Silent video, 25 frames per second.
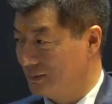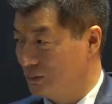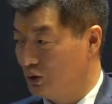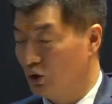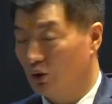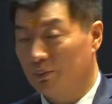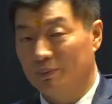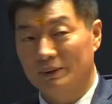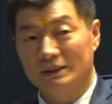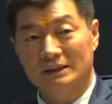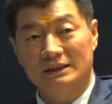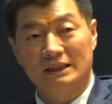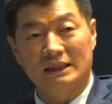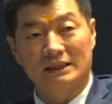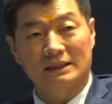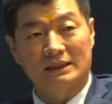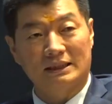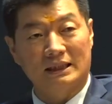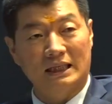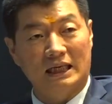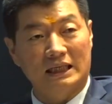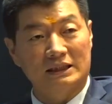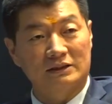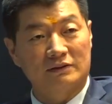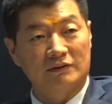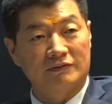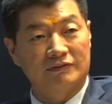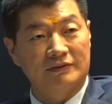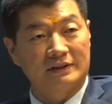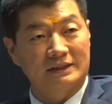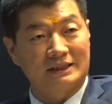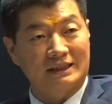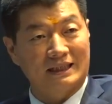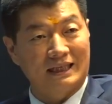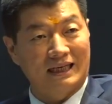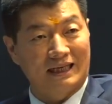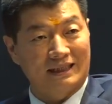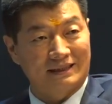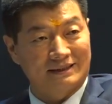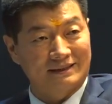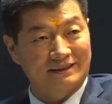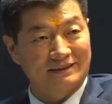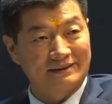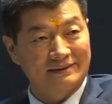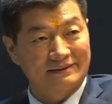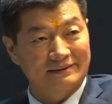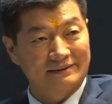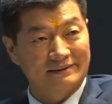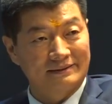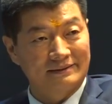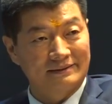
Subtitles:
No business class or first class.